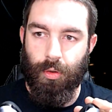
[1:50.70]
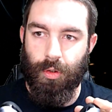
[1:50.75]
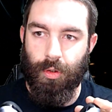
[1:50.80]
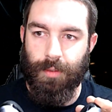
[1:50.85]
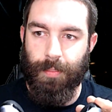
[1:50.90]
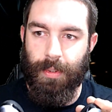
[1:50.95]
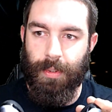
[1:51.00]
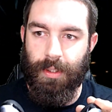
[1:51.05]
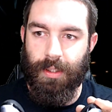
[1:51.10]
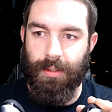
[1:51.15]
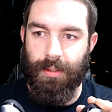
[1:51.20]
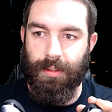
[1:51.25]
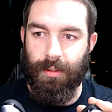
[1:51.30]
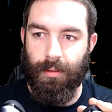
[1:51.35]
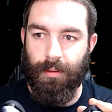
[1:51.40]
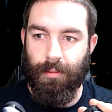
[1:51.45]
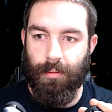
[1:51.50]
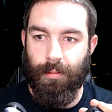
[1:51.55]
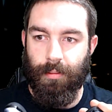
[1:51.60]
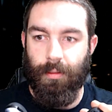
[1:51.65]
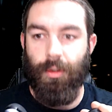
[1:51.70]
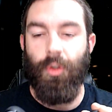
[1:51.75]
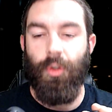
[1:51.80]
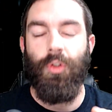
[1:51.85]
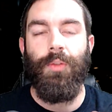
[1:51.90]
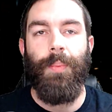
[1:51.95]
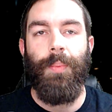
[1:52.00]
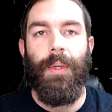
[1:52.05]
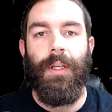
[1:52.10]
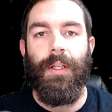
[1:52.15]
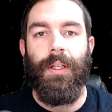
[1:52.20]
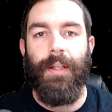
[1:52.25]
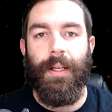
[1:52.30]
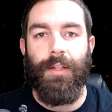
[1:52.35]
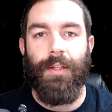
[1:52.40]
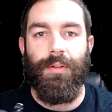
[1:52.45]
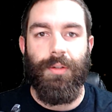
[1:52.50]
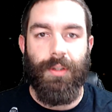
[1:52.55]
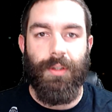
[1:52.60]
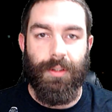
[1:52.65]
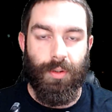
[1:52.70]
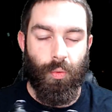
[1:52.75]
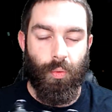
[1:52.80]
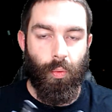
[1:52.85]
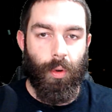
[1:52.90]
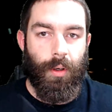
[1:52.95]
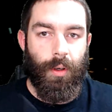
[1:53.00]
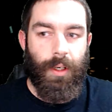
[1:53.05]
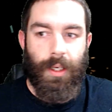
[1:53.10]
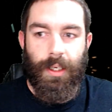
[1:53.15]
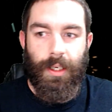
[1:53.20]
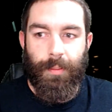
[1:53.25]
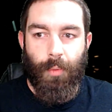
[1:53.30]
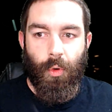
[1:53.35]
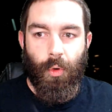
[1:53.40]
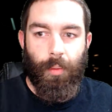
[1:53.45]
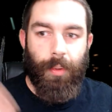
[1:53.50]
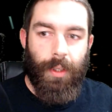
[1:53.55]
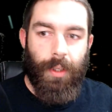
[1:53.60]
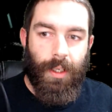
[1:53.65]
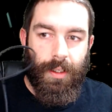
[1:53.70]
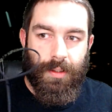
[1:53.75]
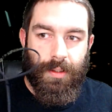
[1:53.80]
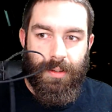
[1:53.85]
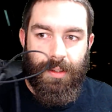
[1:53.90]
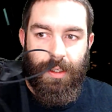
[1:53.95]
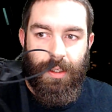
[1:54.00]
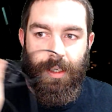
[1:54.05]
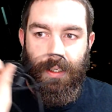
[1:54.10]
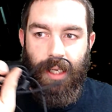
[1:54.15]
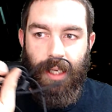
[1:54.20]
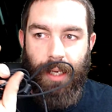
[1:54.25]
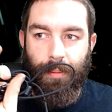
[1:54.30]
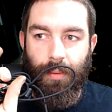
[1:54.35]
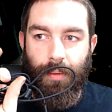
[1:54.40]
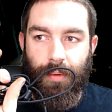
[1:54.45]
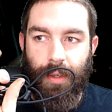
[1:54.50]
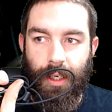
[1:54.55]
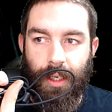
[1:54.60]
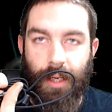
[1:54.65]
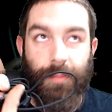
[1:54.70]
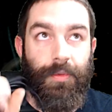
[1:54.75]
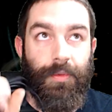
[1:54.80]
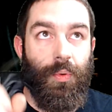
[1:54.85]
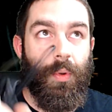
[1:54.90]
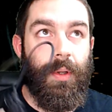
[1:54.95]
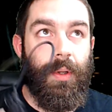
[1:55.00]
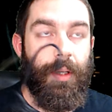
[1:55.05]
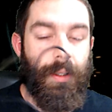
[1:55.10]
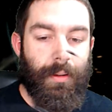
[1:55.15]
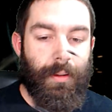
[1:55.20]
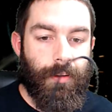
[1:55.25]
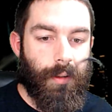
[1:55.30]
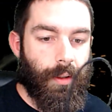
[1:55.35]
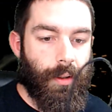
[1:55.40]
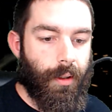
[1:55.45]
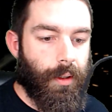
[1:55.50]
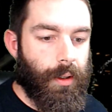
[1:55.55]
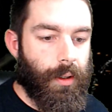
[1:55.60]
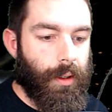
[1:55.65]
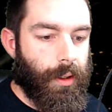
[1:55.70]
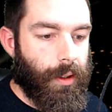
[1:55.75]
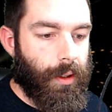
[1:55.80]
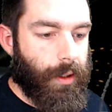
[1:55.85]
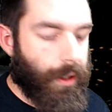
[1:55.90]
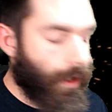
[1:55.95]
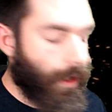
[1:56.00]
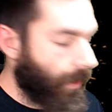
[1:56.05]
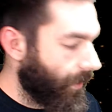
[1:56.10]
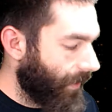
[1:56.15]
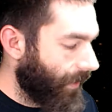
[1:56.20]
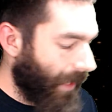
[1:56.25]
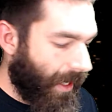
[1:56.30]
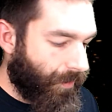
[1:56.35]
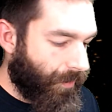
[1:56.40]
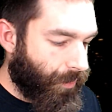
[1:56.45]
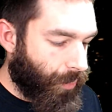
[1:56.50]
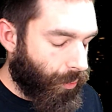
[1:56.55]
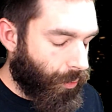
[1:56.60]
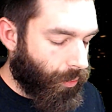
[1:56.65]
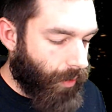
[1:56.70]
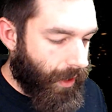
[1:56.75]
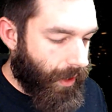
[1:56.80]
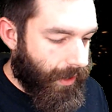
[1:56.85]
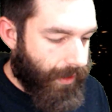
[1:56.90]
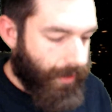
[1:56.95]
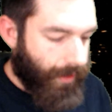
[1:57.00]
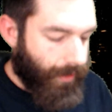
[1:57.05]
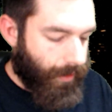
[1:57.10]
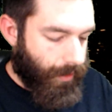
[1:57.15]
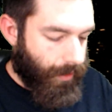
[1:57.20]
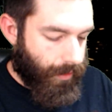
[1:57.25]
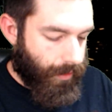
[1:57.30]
USB connection doesn't work anymore because the cable that comes with it is a braided